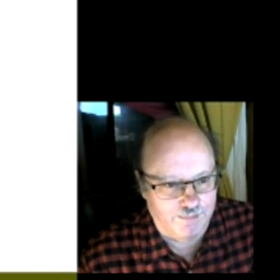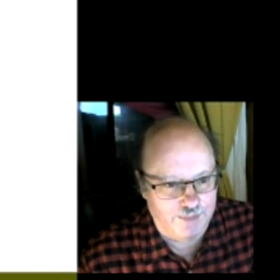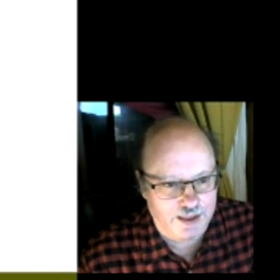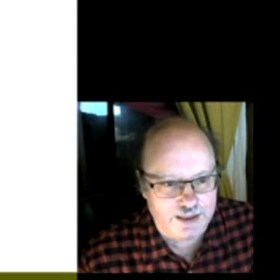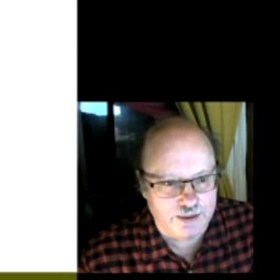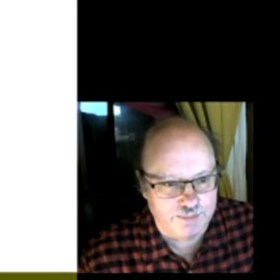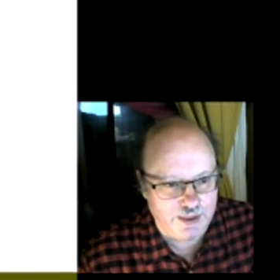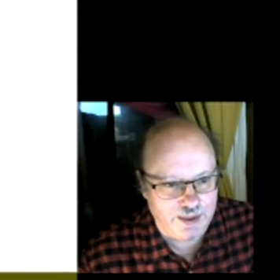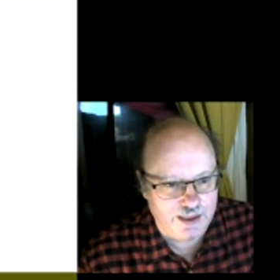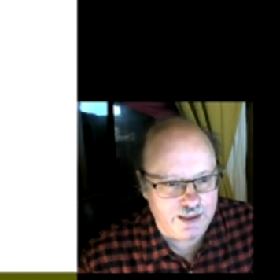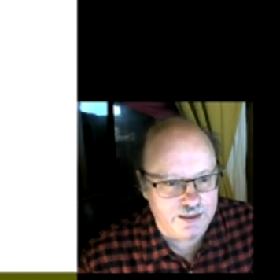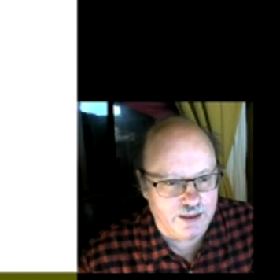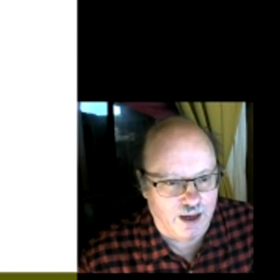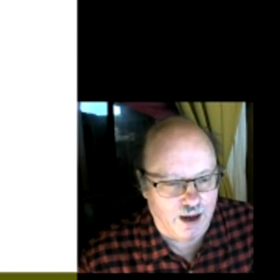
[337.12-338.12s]
It can be
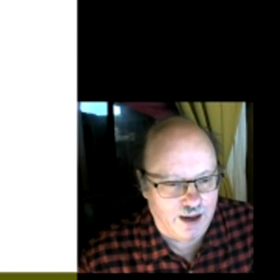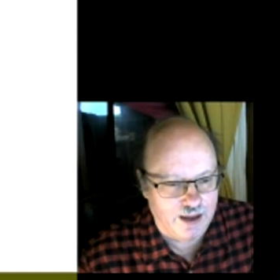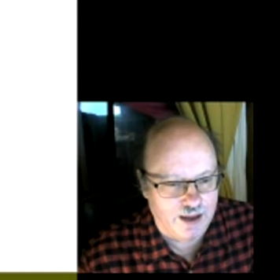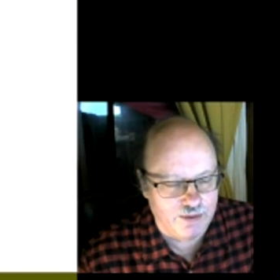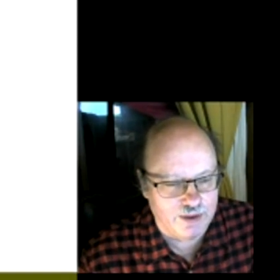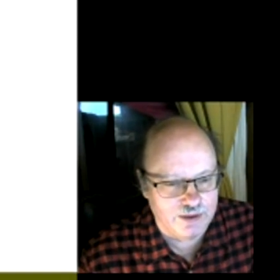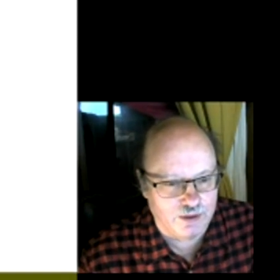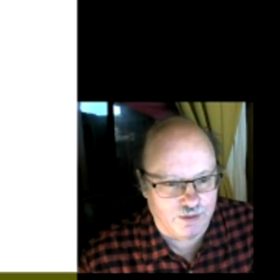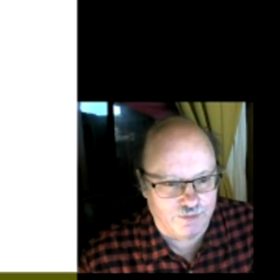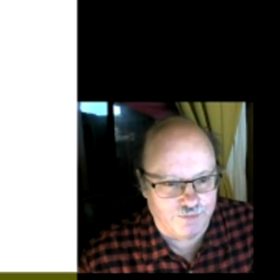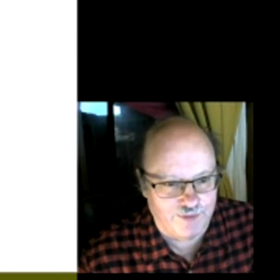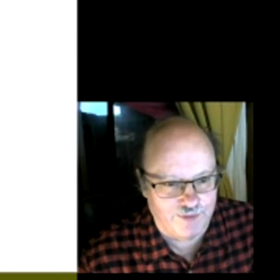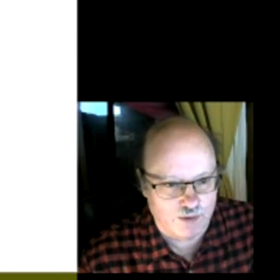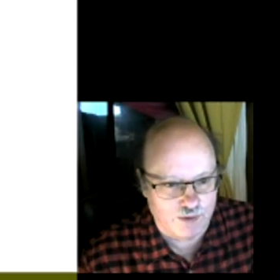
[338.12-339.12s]
either iron or
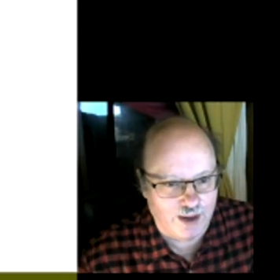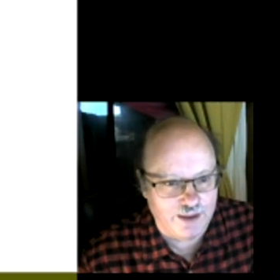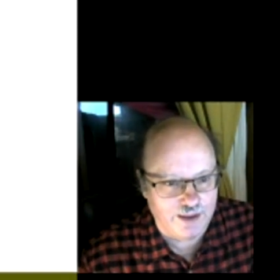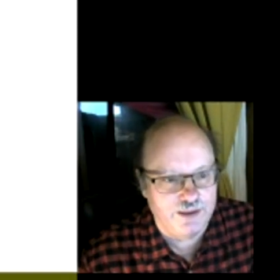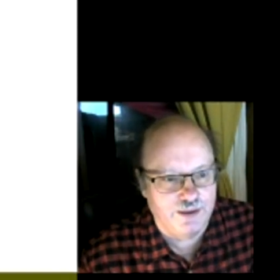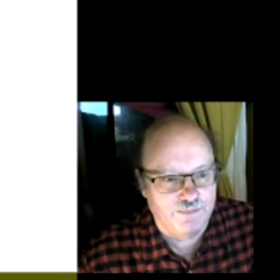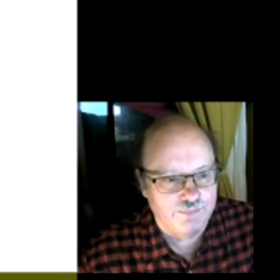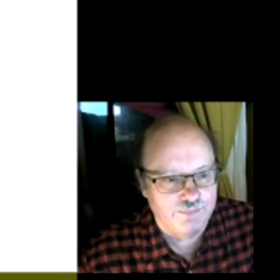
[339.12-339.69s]
ferrite.